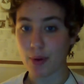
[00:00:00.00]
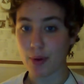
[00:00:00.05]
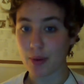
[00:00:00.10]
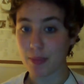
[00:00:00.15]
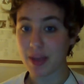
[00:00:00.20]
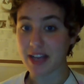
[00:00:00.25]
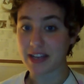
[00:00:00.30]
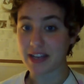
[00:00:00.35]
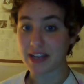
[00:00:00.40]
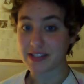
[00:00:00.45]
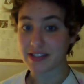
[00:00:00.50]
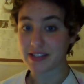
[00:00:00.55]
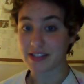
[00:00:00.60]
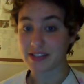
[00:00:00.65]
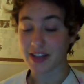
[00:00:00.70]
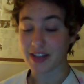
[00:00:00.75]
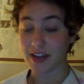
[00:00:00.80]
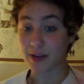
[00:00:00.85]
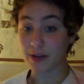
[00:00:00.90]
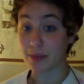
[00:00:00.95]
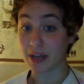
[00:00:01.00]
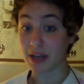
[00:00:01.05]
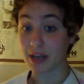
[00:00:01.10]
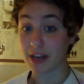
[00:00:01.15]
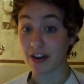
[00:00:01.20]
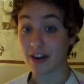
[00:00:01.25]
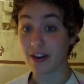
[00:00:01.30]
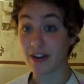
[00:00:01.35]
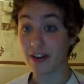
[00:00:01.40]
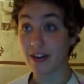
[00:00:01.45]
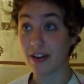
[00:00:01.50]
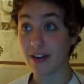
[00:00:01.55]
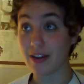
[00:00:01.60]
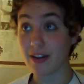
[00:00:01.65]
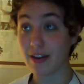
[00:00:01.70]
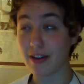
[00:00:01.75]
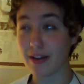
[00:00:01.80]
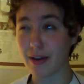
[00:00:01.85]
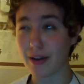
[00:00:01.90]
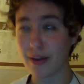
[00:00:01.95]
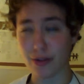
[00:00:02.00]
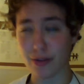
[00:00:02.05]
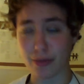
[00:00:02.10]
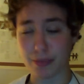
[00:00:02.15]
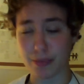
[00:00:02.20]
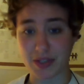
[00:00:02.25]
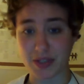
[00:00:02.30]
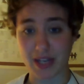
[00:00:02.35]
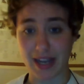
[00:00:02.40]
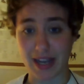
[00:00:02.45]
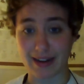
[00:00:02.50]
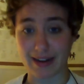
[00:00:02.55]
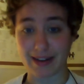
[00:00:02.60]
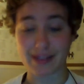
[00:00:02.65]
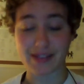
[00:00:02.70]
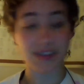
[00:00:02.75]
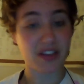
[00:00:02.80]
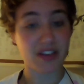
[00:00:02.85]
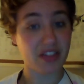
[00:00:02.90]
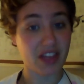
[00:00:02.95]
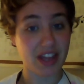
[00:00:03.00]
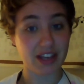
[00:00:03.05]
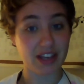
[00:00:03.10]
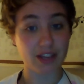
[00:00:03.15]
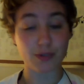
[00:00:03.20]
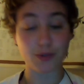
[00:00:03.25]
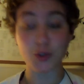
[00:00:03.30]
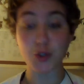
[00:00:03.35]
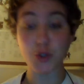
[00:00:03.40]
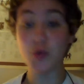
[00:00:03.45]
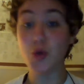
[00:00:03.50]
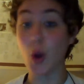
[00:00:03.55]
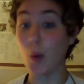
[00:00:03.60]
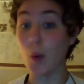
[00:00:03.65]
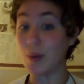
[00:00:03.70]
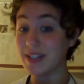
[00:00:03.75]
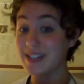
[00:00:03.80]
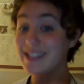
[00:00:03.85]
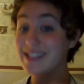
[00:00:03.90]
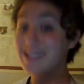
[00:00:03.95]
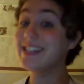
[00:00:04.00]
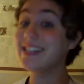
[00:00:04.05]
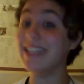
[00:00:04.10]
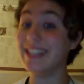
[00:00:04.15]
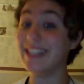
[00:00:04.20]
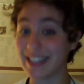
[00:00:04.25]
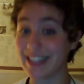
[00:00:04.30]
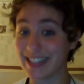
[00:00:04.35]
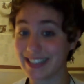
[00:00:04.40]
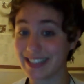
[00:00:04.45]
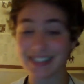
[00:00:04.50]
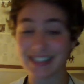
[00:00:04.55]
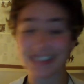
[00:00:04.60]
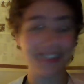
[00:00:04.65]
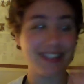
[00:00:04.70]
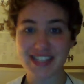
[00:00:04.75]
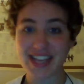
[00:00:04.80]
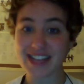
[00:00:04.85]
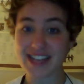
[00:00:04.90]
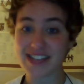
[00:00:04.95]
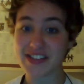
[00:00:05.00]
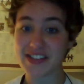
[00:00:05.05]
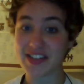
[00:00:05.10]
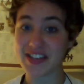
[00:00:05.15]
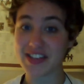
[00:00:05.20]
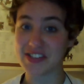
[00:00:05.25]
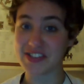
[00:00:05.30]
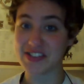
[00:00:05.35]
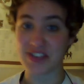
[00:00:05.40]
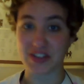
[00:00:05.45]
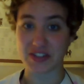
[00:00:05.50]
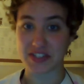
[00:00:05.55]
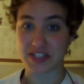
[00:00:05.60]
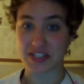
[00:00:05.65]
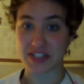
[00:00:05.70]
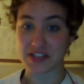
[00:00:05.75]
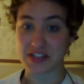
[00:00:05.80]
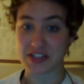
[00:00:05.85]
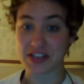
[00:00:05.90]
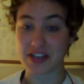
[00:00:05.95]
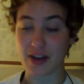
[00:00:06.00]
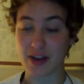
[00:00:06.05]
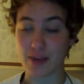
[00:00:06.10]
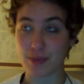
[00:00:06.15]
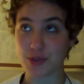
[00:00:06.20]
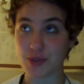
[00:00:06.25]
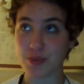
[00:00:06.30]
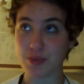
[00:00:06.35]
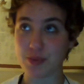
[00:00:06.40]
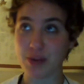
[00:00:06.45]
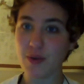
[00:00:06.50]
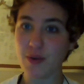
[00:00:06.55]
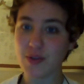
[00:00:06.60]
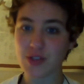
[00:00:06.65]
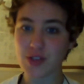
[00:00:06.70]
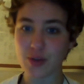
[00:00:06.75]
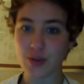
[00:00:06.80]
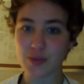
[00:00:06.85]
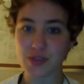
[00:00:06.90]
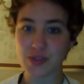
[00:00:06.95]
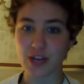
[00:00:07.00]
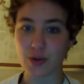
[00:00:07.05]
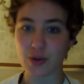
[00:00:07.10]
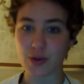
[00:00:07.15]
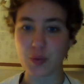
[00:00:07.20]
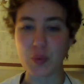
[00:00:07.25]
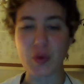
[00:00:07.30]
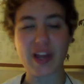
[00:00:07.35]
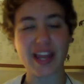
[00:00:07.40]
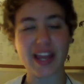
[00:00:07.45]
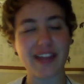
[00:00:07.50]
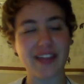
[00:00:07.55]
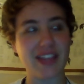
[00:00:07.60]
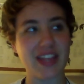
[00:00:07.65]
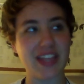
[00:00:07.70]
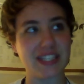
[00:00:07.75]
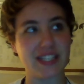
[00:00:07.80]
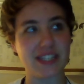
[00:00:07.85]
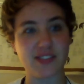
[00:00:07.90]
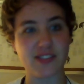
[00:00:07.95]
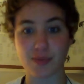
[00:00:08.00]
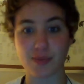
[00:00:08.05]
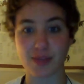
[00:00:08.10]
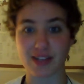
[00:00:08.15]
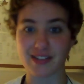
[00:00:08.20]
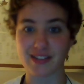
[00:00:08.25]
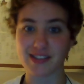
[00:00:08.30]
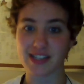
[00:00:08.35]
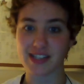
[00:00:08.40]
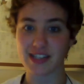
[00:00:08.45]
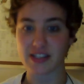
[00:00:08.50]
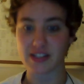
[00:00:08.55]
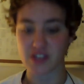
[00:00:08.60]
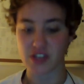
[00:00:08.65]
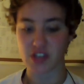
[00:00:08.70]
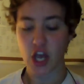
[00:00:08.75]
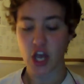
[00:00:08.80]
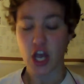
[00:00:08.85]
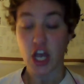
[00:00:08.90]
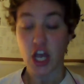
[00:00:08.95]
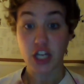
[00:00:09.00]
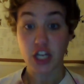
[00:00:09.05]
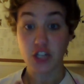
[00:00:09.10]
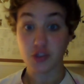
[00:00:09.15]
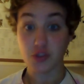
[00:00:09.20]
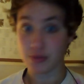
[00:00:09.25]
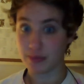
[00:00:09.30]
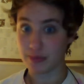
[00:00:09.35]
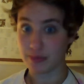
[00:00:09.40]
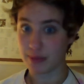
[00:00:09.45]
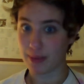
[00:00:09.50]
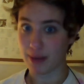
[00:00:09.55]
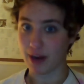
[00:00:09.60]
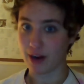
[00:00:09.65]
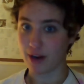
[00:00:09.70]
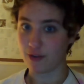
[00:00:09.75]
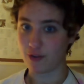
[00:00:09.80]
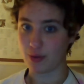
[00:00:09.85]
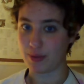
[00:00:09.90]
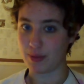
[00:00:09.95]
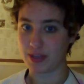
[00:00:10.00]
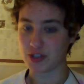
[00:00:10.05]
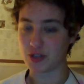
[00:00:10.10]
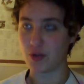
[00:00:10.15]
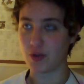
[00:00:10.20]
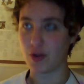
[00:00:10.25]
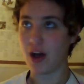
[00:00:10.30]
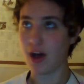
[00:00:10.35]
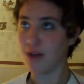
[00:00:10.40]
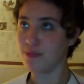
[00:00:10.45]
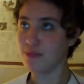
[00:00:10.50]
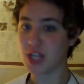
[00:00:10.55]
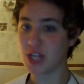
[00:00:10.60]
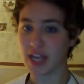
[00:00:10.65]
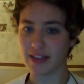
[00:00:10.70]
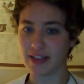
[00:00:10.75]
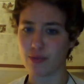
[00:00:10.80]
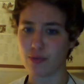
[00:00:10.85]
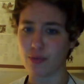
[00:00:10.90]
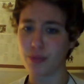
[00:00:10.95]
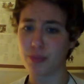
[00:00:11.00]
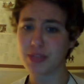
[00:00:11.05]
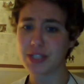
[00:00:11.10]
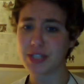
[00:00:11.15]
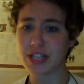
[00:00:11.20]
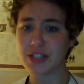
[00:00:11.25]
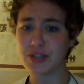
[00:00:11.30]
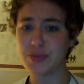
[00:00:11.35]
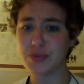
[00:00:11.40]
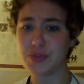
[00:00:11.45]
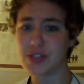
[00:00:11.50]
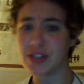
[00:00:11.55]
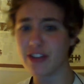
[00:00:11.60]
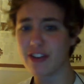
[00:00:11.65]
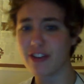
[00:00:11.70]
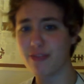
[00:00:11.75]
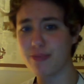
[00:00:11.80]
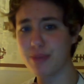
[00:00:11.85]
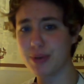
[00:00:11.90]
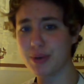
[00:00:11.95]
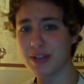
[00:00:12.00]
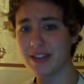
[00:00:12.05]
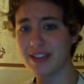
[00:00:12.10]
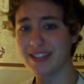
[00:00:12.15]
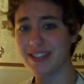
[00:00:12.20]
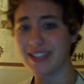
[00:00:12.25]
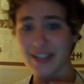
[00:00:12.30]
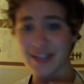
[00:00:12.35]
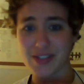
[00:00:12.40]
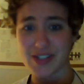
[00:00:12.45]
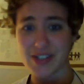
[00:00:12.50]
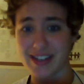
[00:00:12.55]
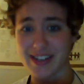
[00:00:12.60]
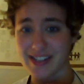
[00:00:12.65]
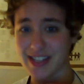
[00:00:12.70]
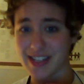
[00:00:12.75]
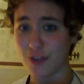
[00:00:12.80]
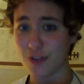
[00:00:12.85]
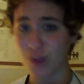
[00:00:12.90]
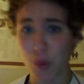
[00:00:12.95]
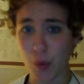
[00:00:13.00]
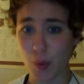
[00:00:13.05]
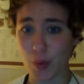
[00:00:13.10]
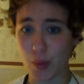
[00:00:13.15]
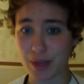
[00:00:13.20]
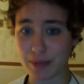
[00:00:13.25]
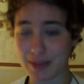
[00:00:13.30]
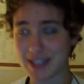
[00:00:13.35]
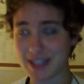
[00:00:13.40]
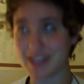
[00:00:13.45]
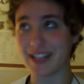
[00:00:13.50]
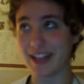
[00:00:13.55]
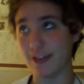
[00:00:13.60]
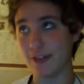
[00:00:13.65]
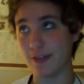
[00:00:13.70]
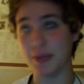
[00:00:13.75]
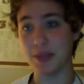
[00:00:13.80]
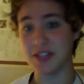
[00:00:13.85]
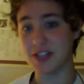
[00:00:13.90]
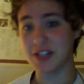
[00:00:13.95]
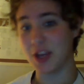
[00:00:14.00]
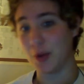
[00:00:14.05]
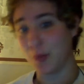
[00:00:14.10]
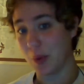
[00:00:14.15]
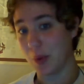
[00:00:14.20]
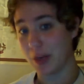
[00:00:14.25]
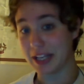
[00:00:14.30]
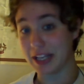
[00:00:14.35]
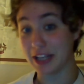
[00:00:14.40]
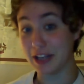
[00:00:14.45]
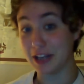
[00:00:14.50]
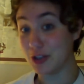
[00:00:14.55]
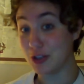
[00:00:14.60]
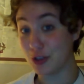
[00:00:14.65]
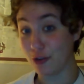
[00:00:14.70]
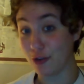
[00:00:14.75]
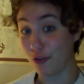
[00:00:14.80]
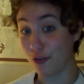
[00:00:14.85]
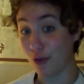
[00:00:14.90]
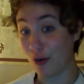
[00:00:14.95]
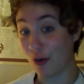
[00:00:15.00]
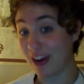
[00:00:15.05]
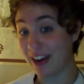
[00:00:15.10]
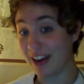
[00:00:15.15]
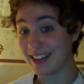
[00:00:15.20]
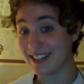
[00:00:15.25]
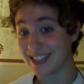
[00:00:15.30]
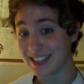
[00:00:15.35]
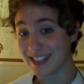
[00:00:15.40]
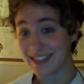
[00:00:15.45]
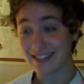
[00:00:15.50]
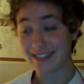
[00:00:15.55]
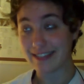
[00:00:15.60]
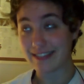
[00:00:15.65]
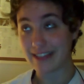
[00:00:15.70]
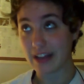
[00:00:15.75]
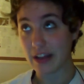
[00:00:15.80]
Bartimaeus, is hired by our other protagonist, Nathaniel, to go and steal it. A task that is not easily accomplished, but I always thought it was kind of cool. I like the idea of something that's like this extremely powerful magical object that will protect you and stuff, but the downside is that if you own it, basically everybody's gonna want to kill you for it.